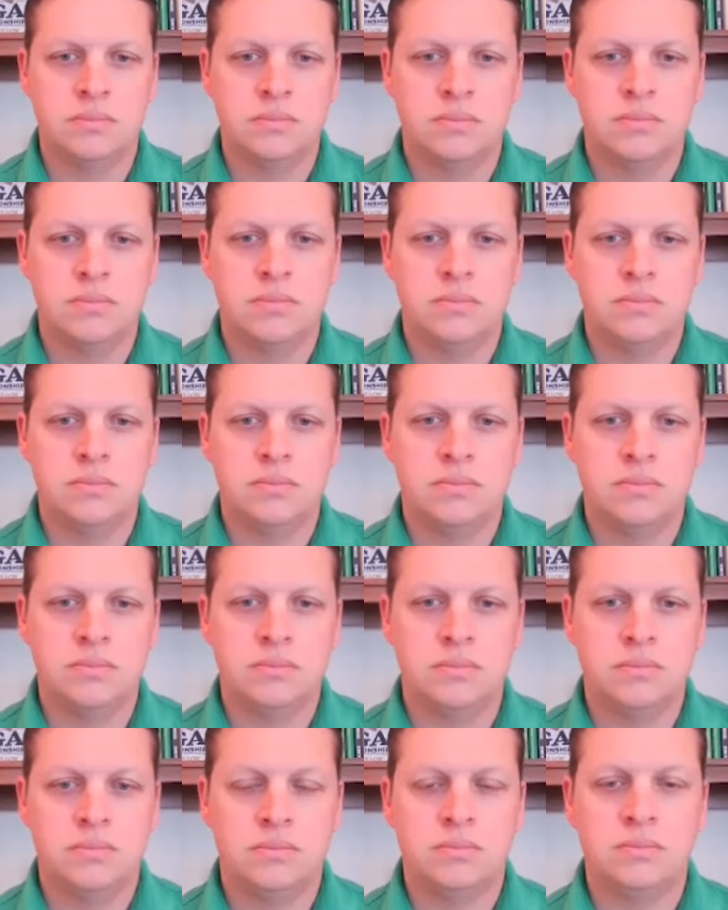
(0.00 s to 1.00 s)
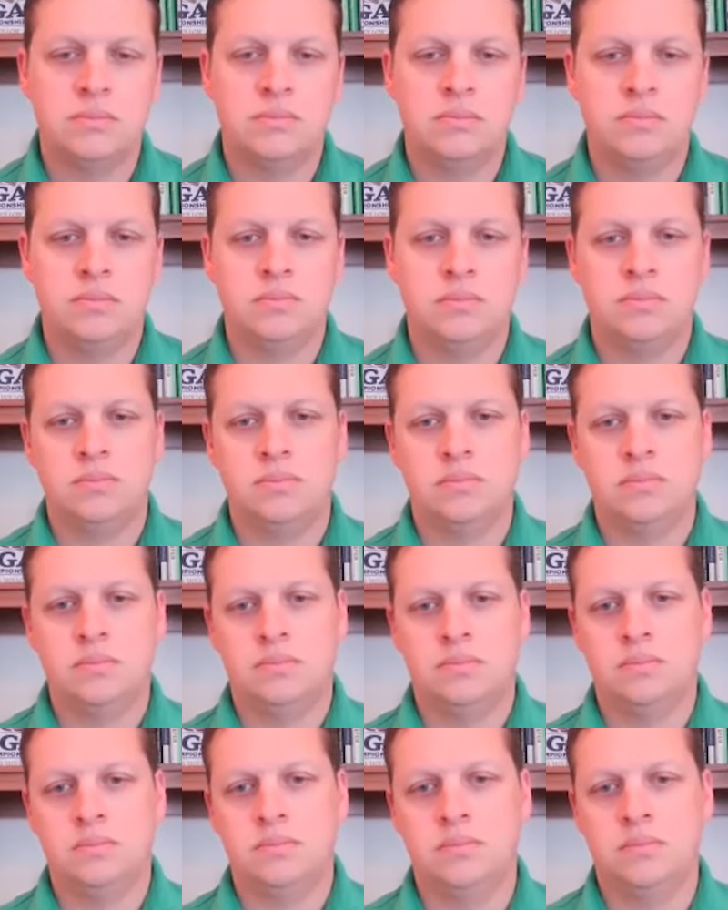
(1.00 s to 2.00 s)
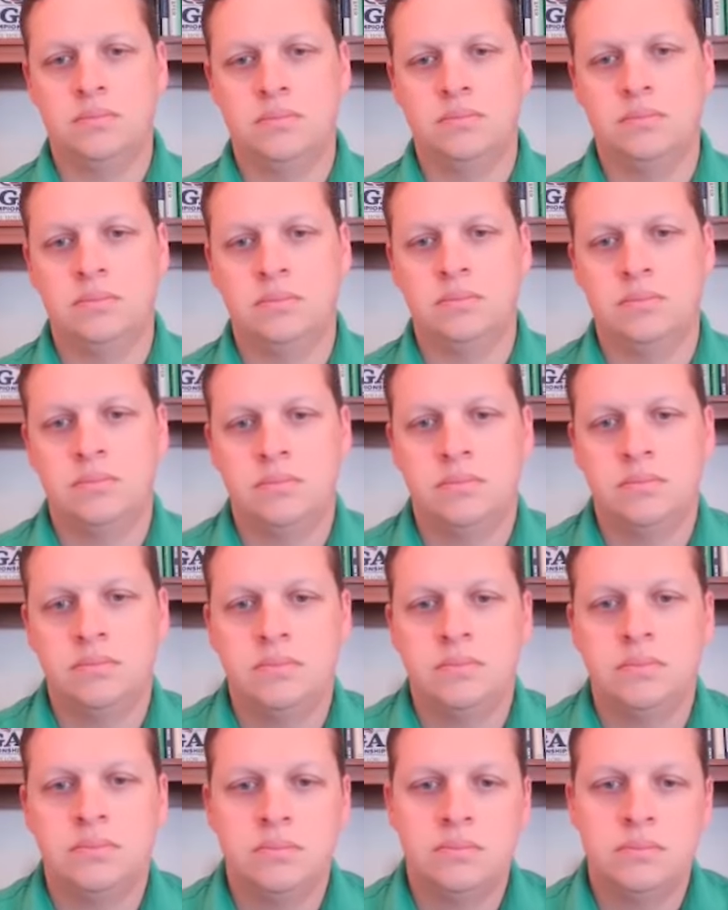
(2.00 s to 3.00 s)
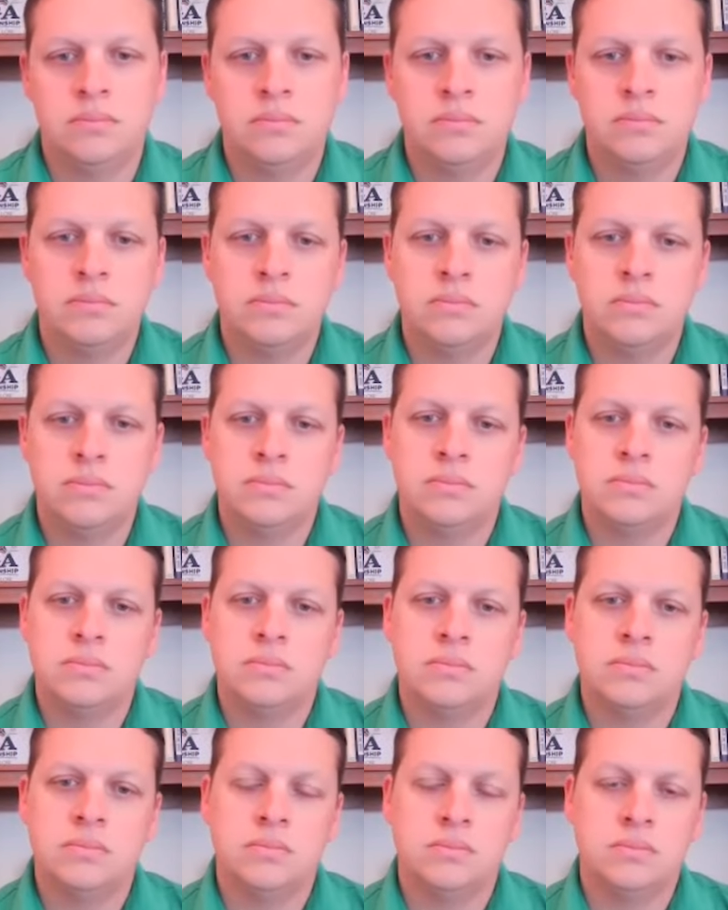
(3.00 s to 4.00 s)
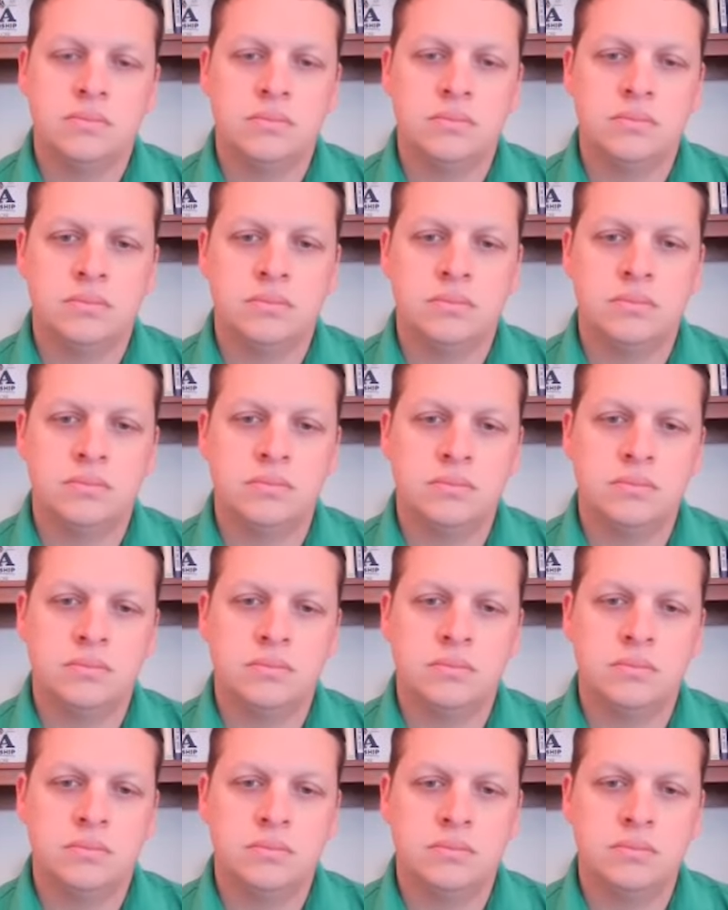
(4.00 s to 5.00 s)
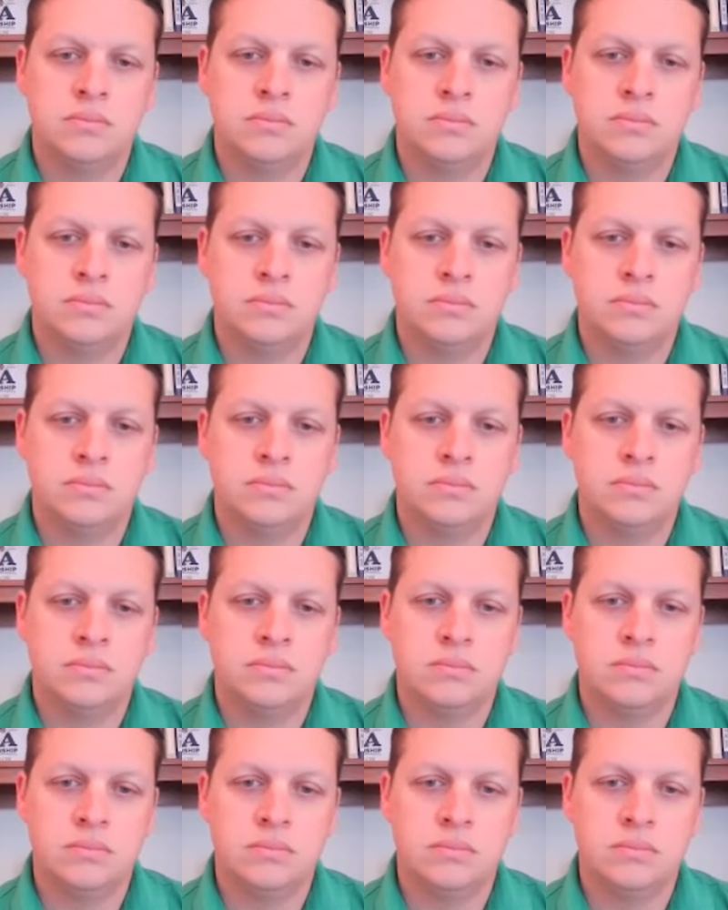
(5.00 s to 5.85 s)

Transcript: This person isn't speaking.